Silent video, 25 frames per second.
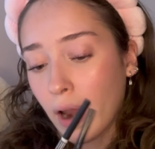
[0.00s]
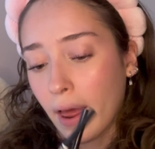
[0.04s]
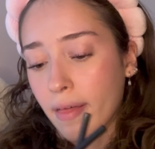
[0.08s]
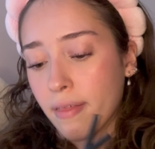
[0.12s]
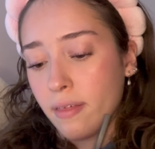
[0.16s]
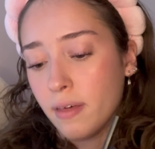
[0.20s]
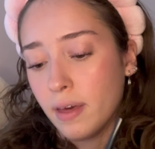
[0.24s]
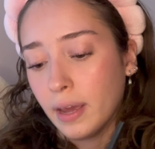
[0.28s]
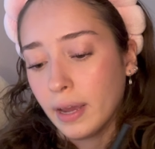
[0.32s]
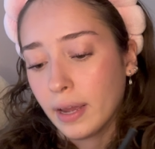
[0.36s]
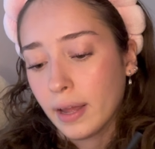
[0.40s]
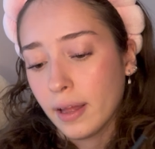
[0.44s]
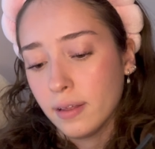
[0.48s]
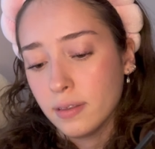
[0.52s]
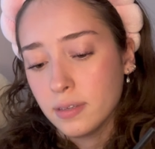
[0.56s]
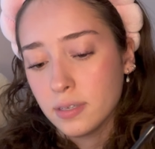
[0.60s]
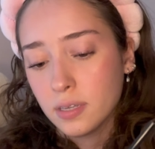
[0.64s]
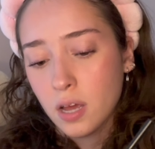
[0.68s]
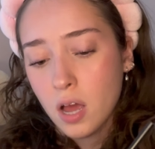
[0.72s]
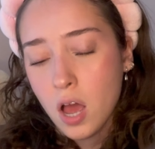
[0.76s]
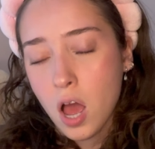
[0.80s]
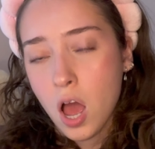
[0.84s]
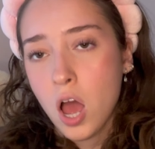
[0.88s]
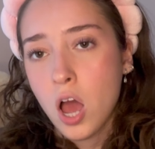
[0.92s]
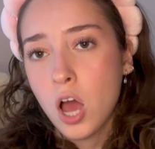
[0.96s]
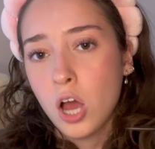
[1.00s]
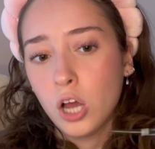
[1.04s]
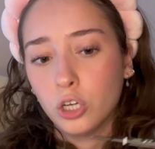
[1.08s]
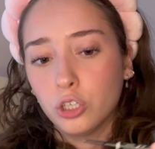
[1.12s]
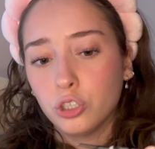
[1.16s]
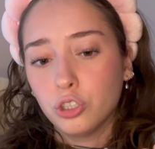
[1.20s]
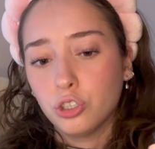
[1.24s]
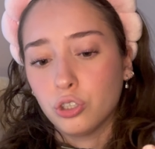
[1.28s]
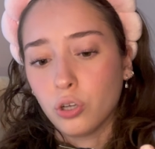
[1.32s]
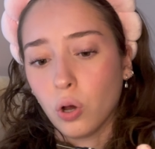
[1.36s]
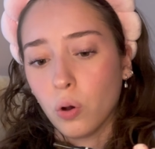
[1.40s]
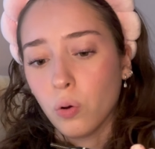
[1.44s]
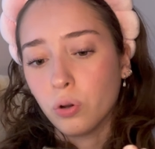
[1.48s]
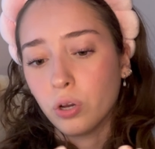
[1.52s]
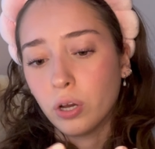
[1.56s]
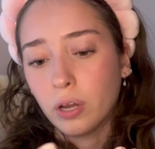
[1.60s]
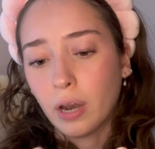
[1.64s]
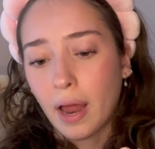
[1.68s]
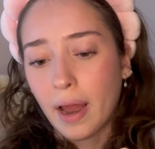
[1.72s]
I think it's so good.